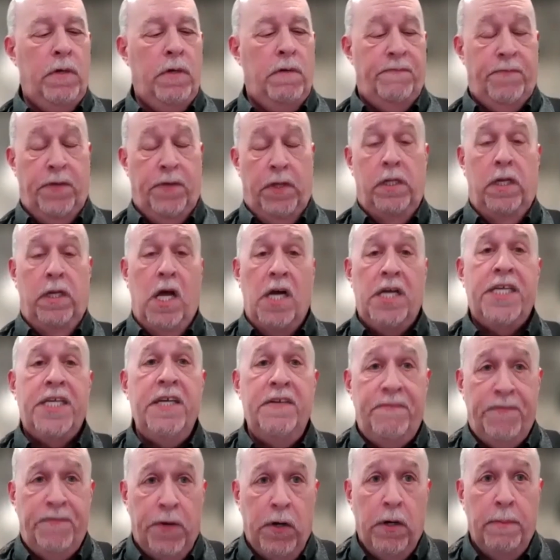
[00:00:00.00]
for the lucky
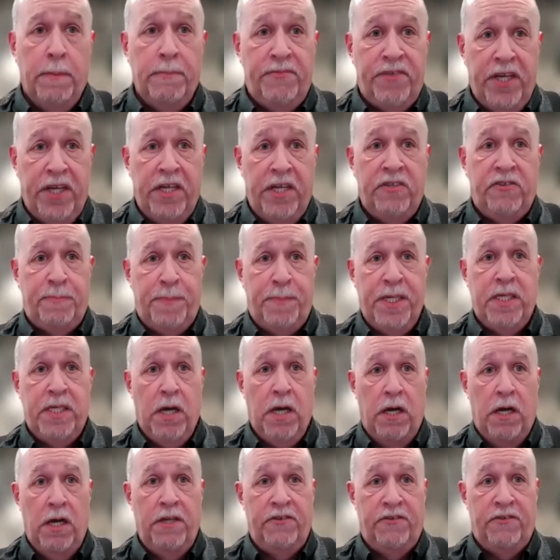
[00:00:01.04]
firms, it's
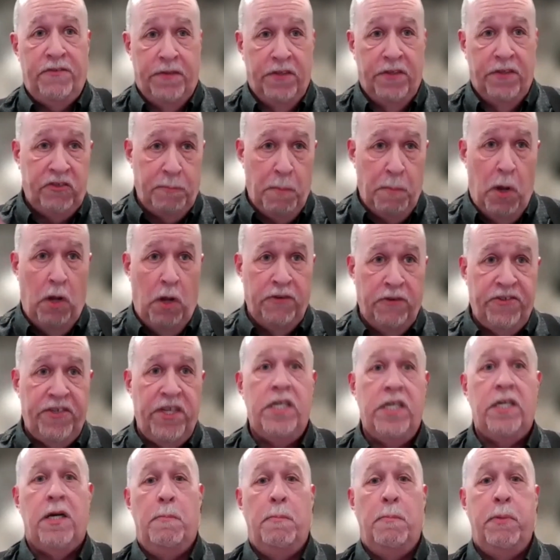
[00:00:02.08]
because the small
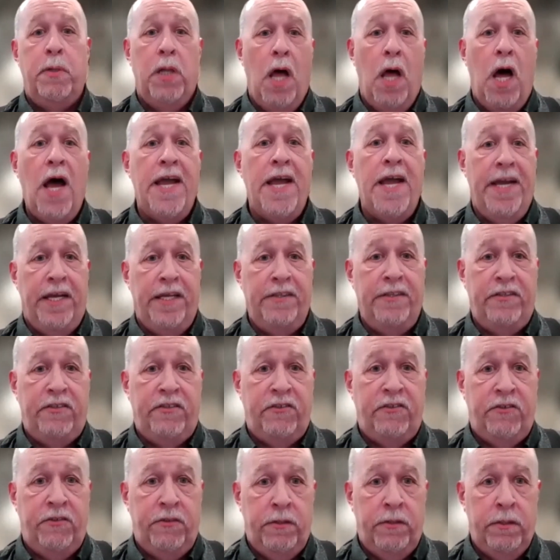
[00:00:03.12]
C
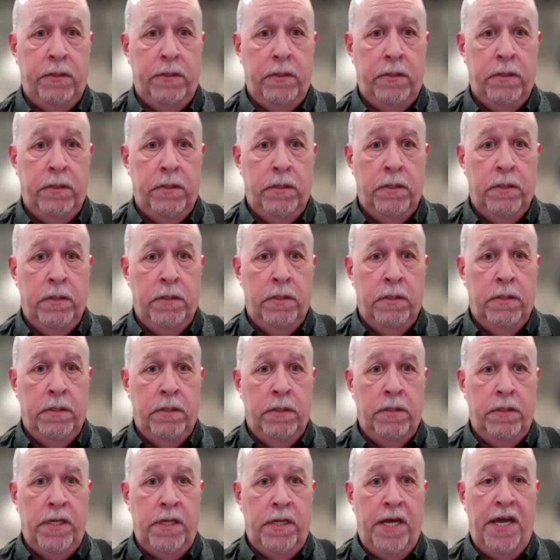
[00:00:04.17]
compliance
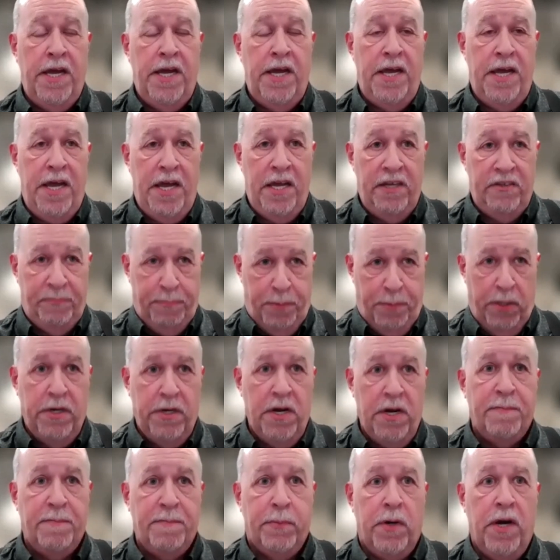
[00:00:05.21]
has put
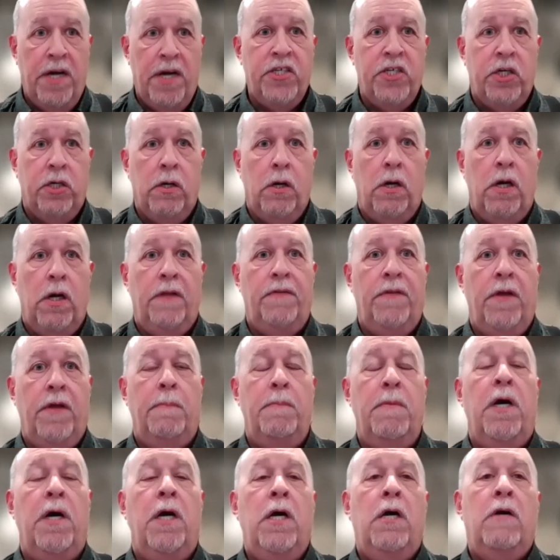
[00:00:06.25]
enough pressure on
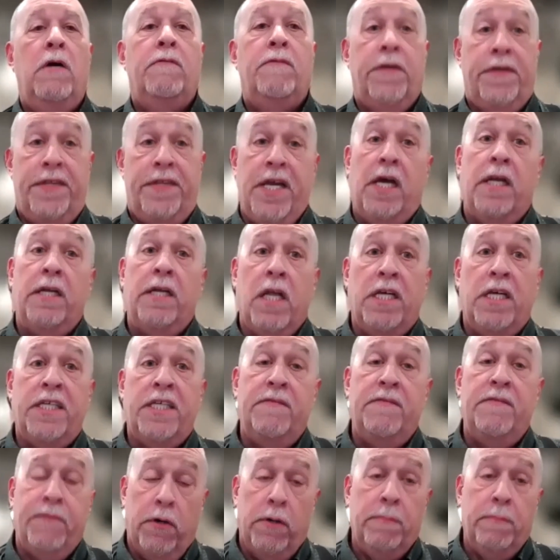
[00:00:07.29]
them. For the
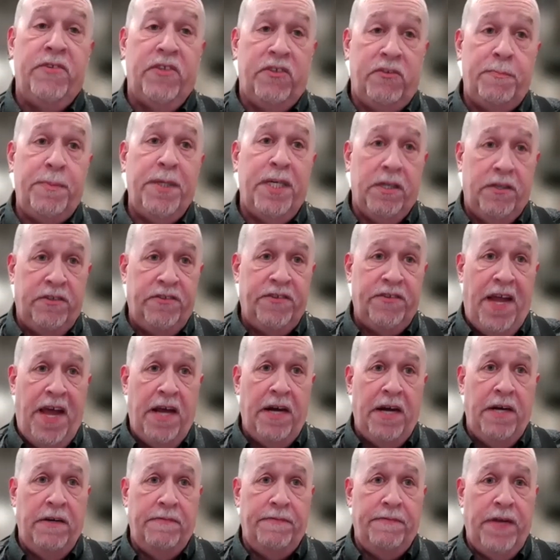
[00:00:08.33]
unlucky firms, it's because they
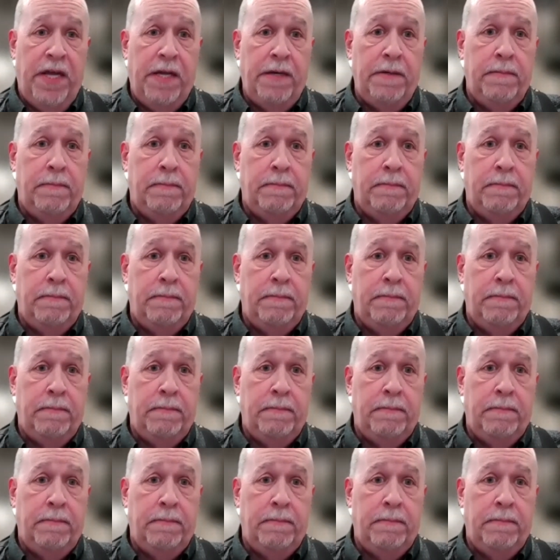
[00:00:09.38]
had an event.